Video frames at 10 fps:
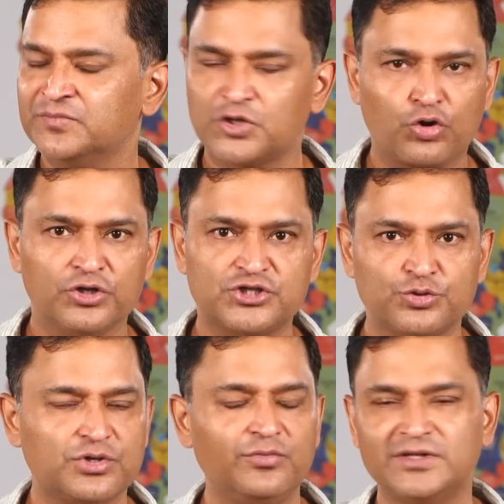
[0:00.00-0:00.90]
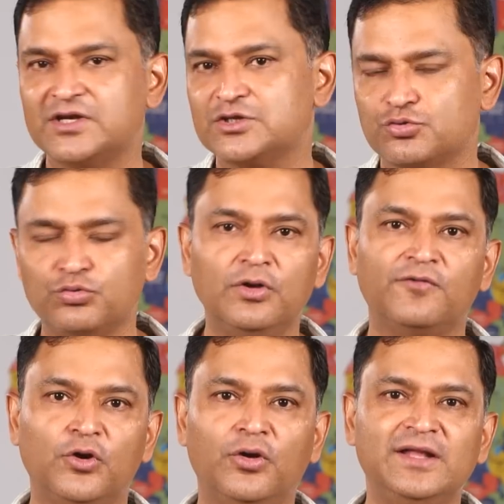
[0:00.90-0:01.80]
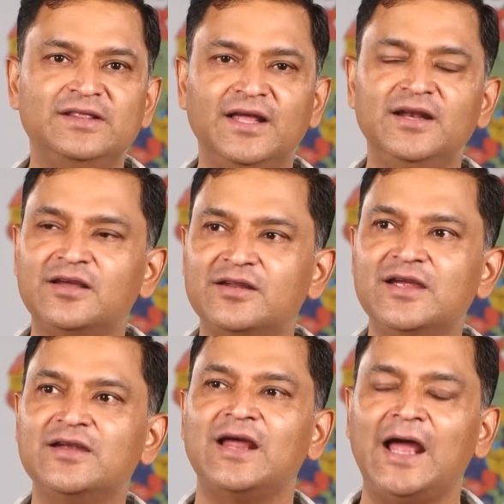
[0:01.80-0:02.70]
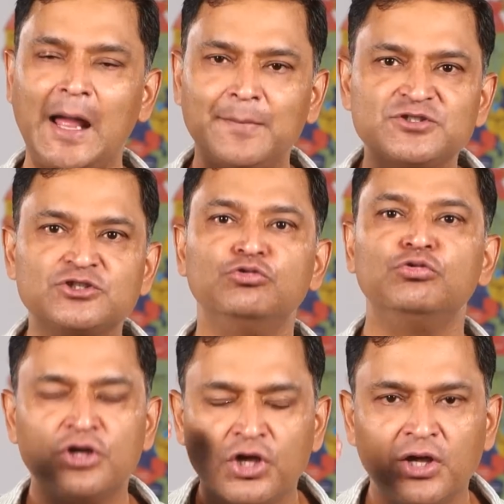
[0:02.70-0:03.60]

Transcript: the constitution, where there is rule of law, and then create absolute